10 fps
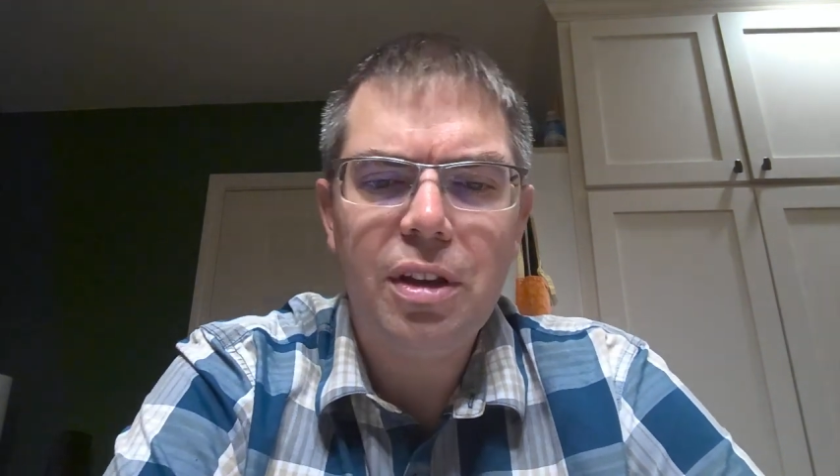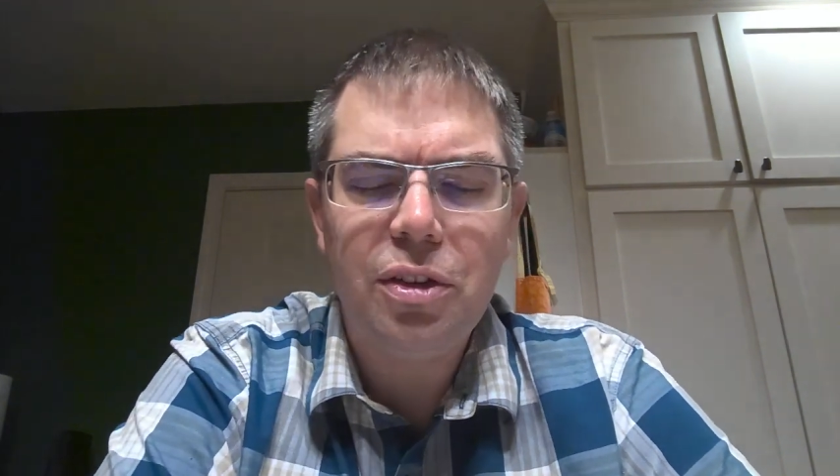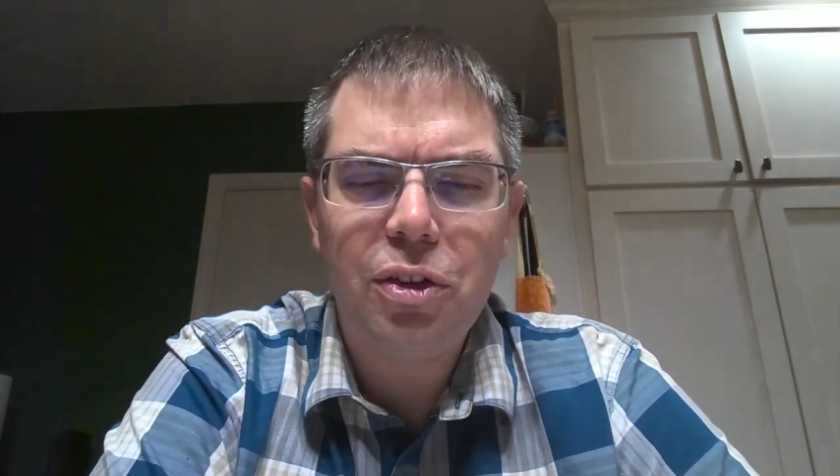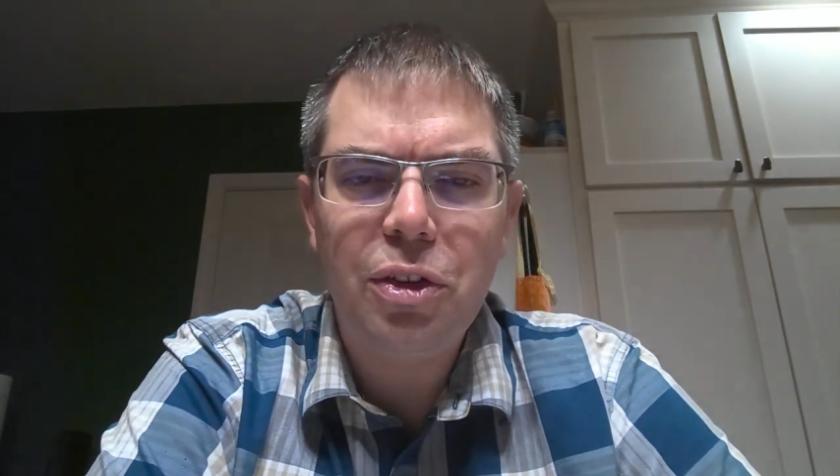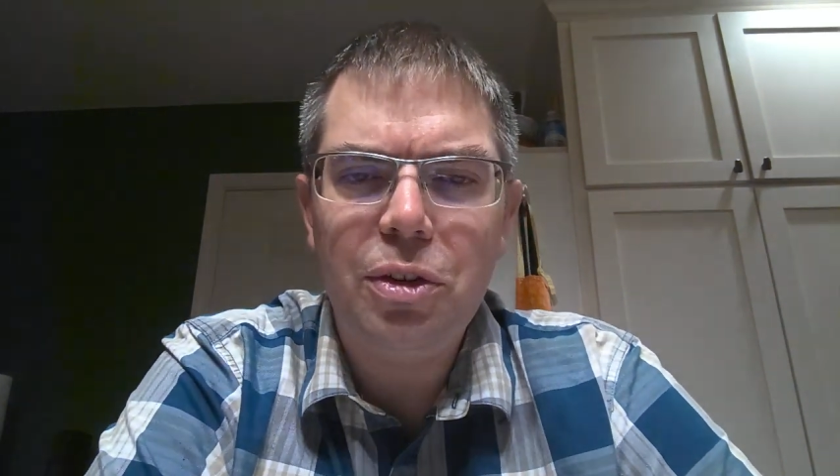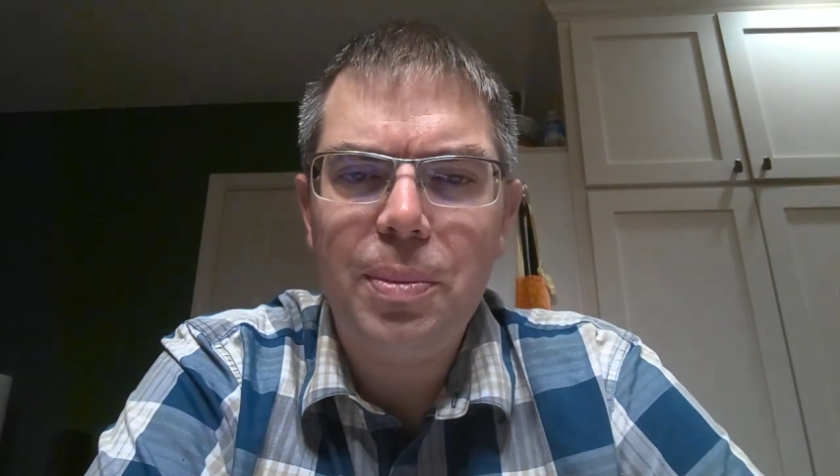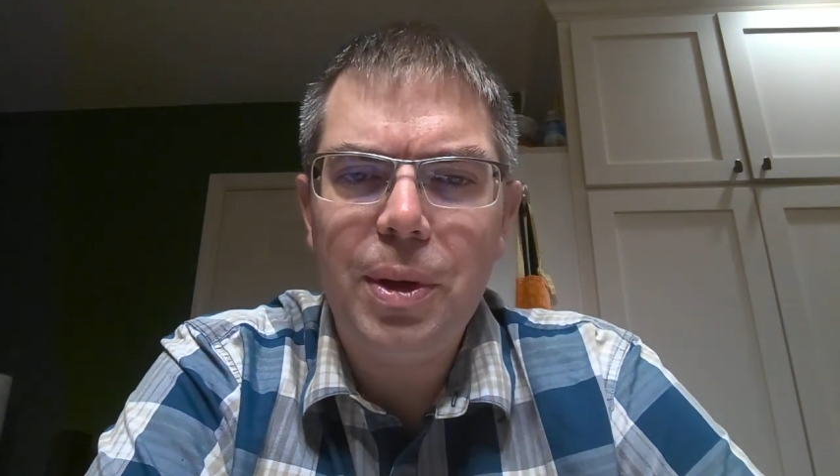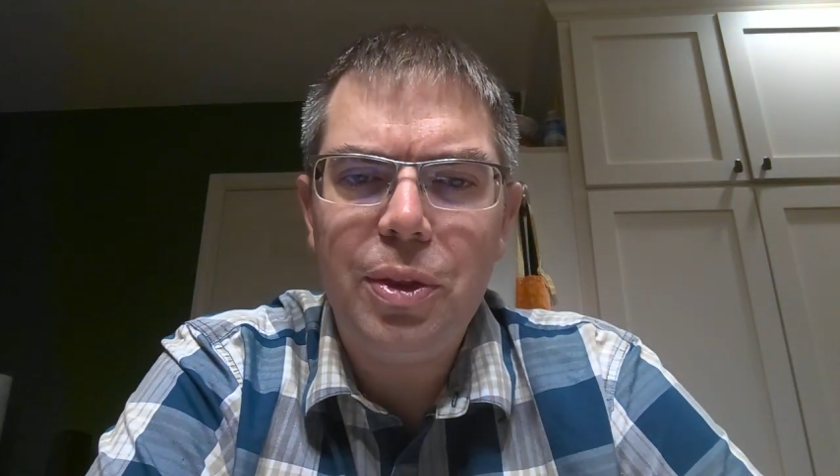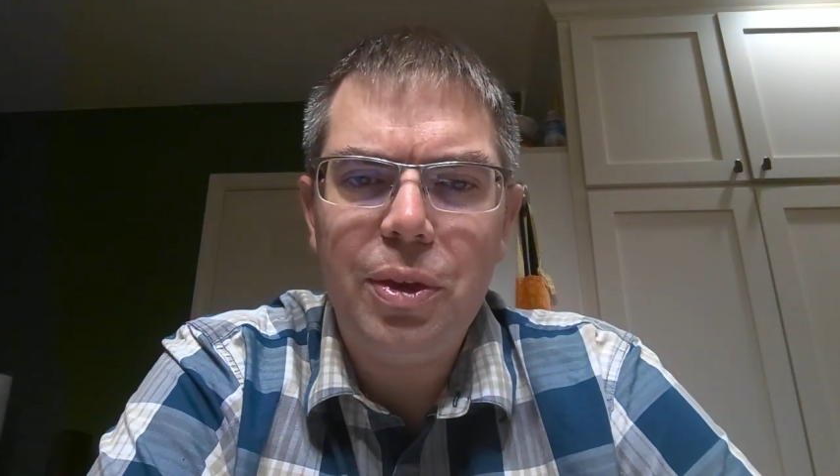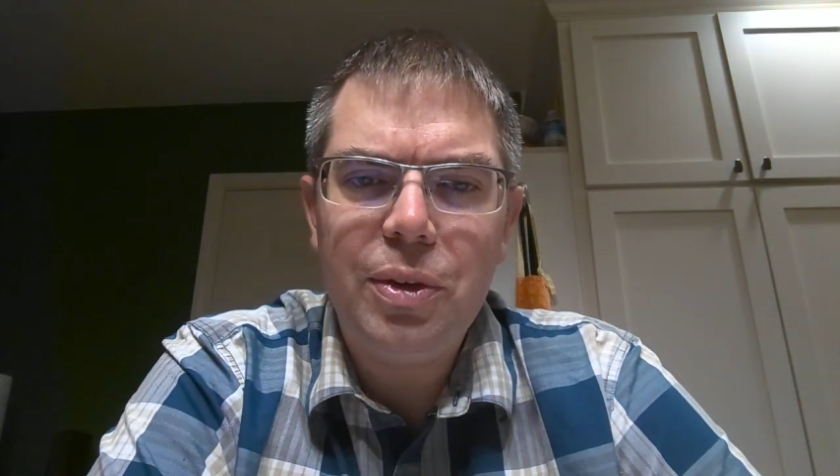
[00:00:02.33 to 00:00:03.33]
It's good to
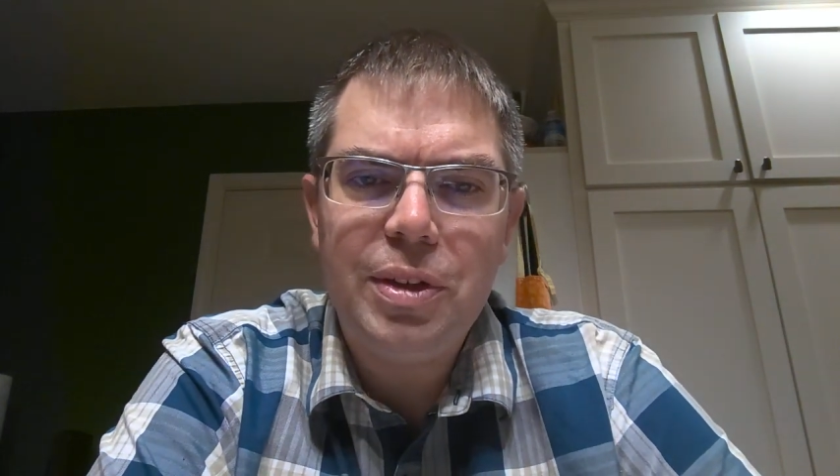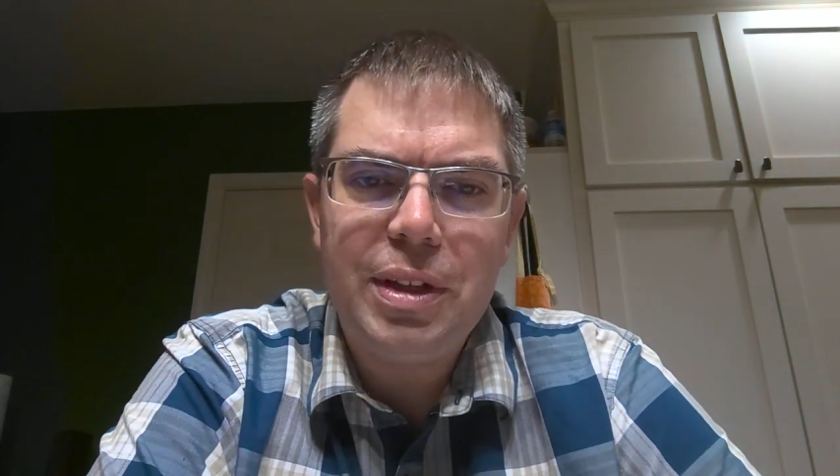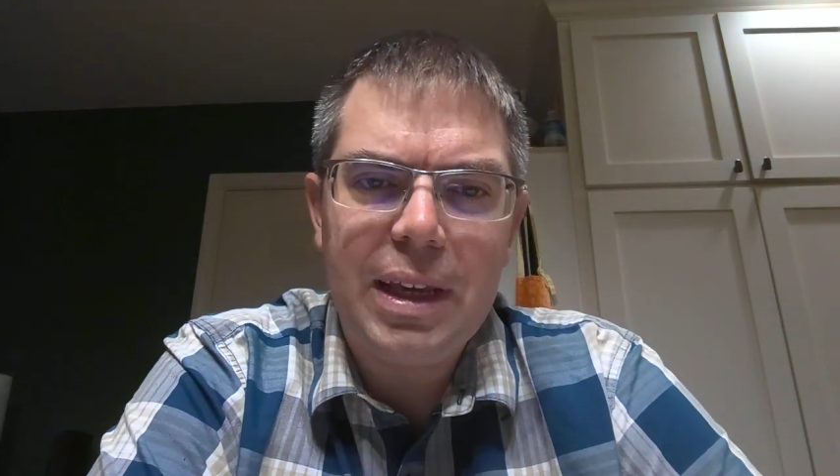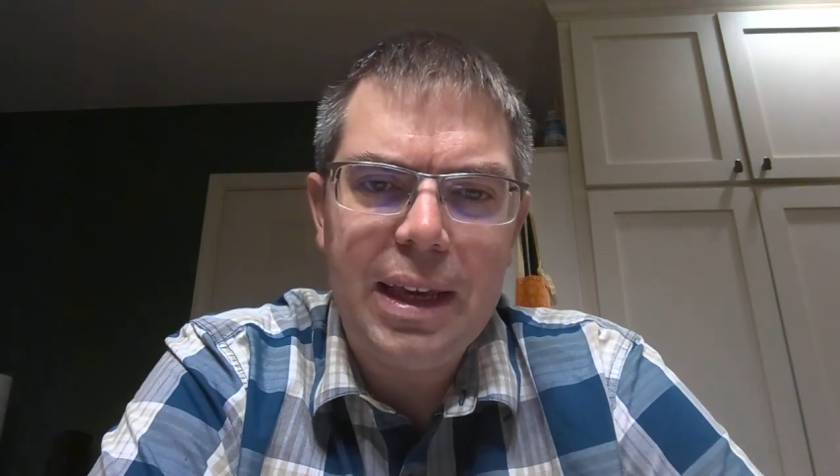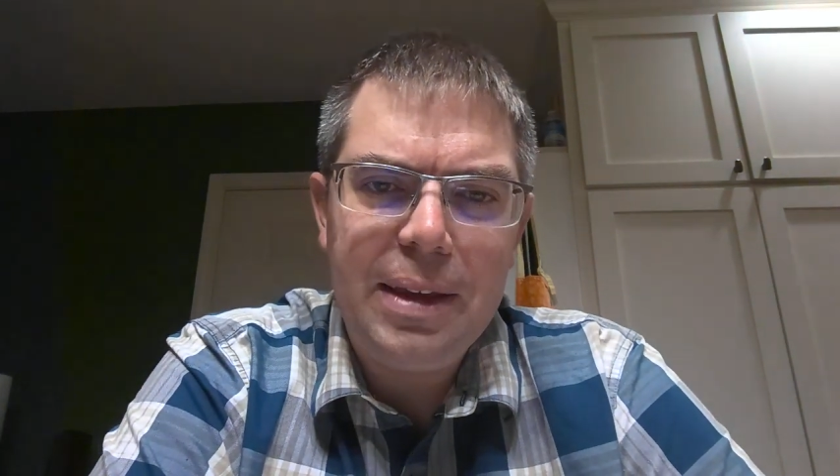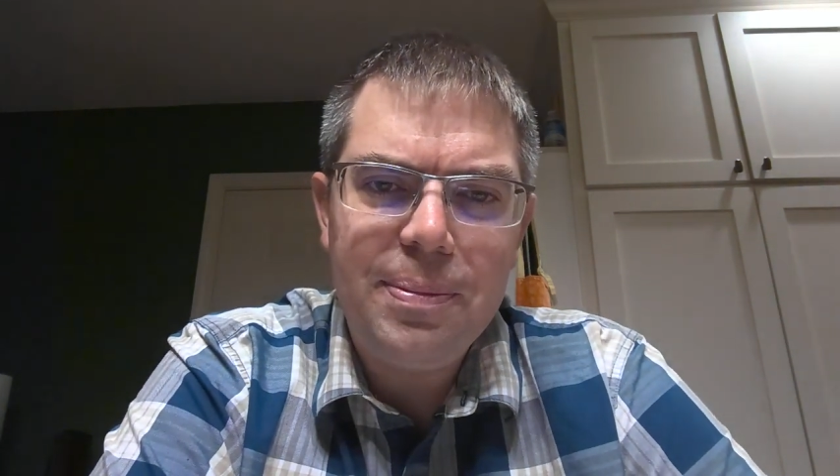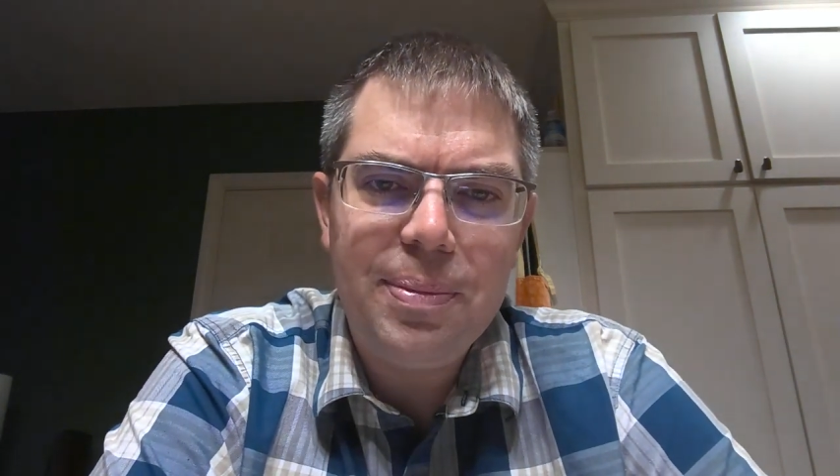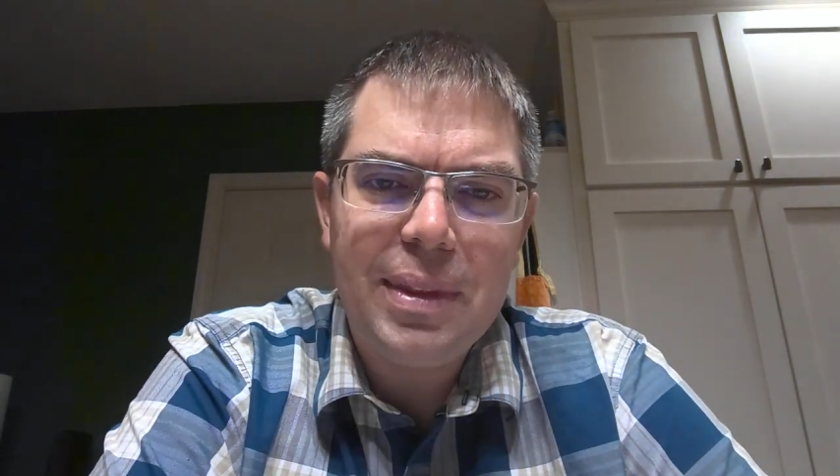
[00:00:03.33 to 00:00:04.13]
be with you today.